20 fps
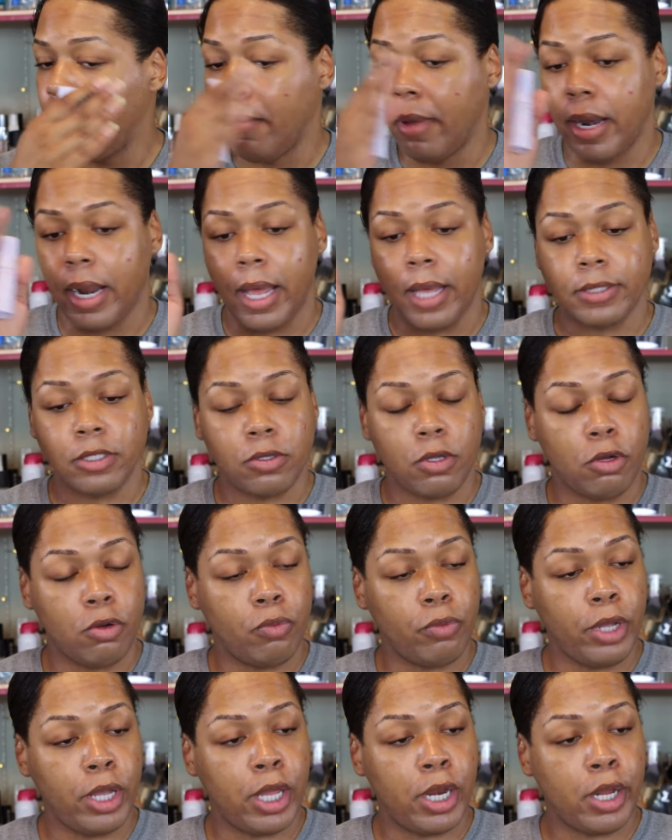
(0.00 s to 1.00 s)
But I
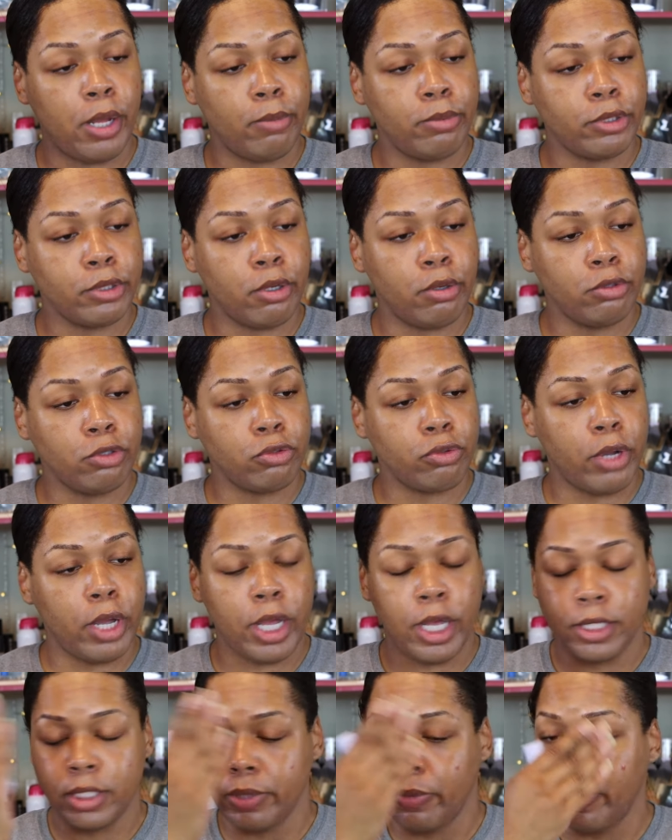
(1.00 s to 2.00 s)
told Rihanna I was gonna
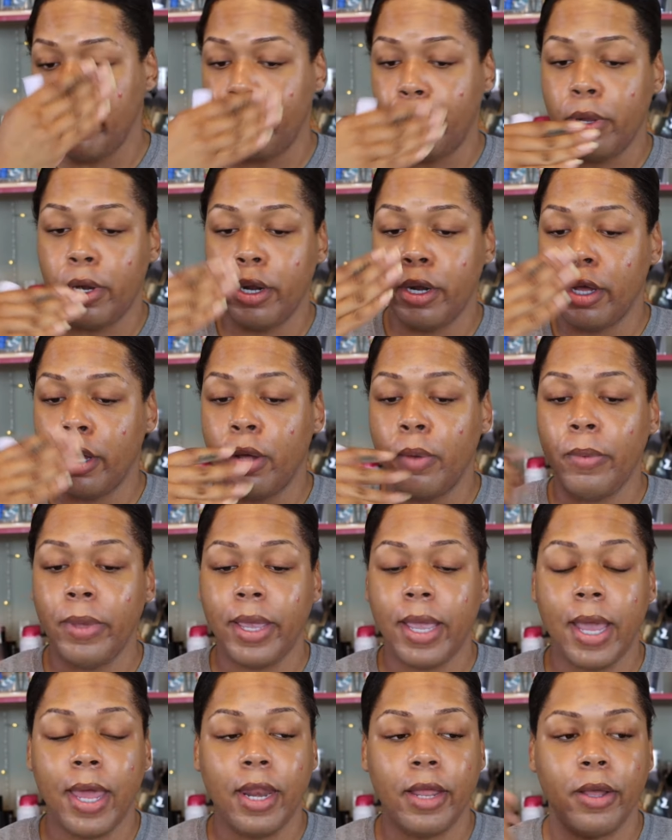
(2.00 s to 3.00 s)
try, so we put it on,
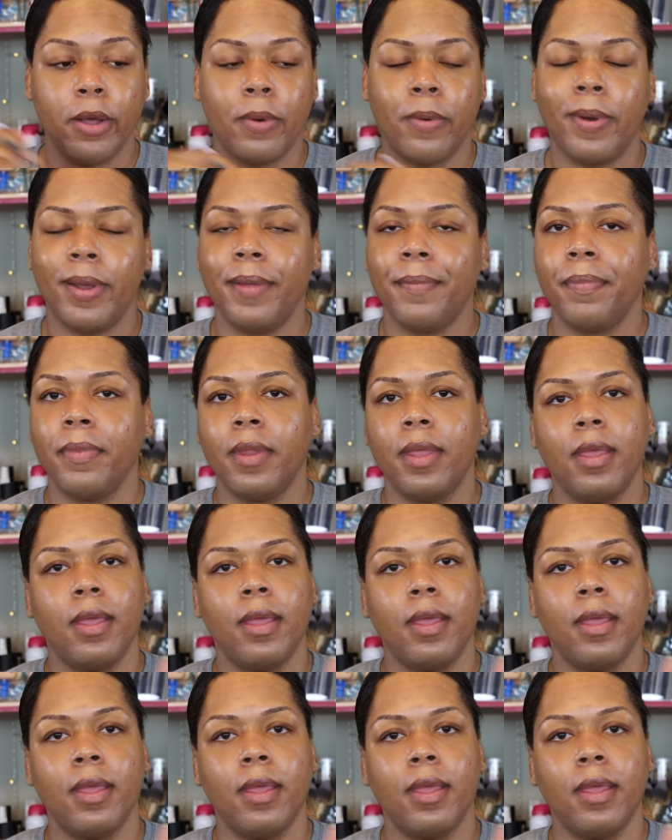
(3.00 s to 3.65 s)
we got it going.